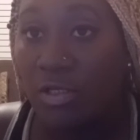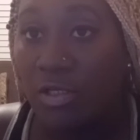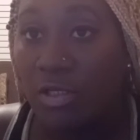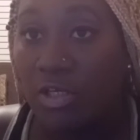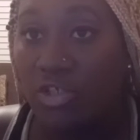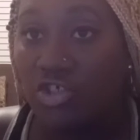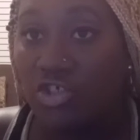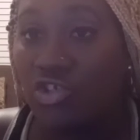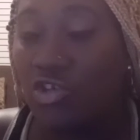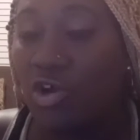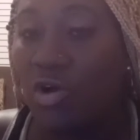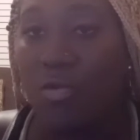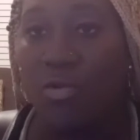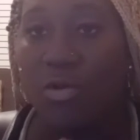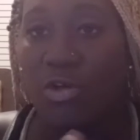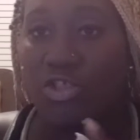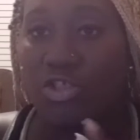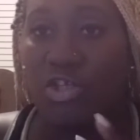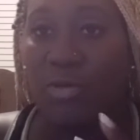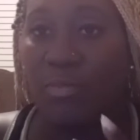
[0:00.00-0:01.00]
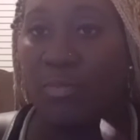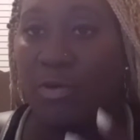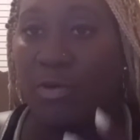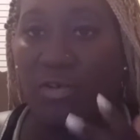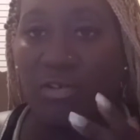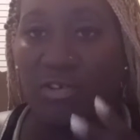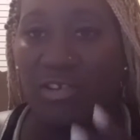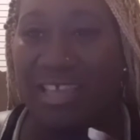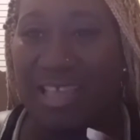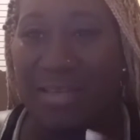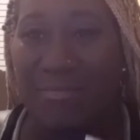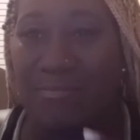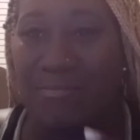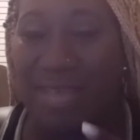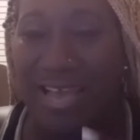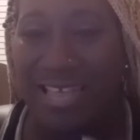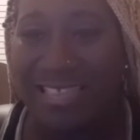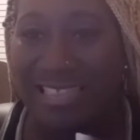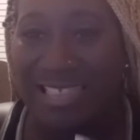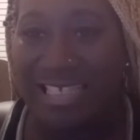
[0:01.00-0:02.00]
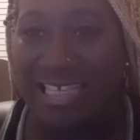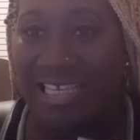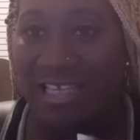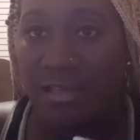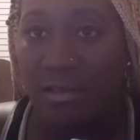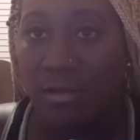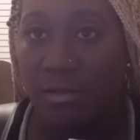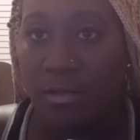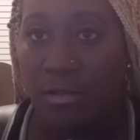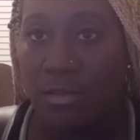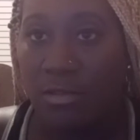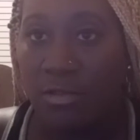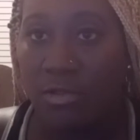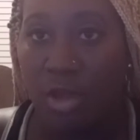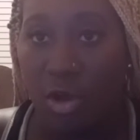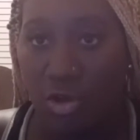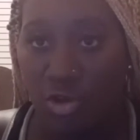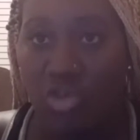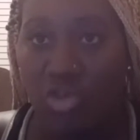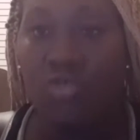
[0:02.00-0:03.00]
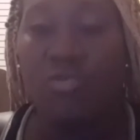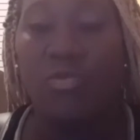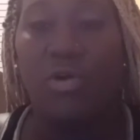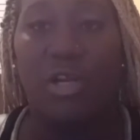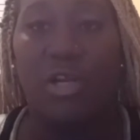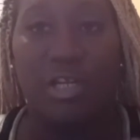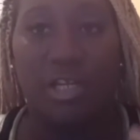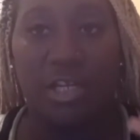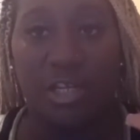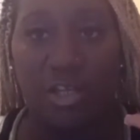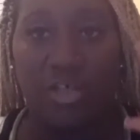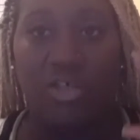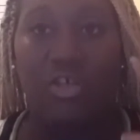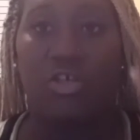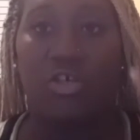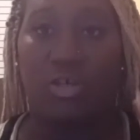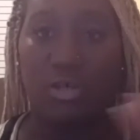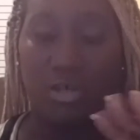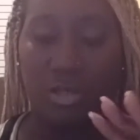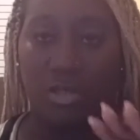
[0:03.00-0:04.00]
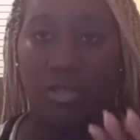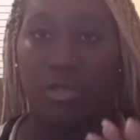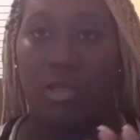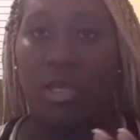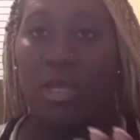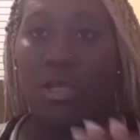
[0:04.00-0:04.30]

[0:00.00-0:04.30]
Because you don't want your book looking messy. No, you want it to look good.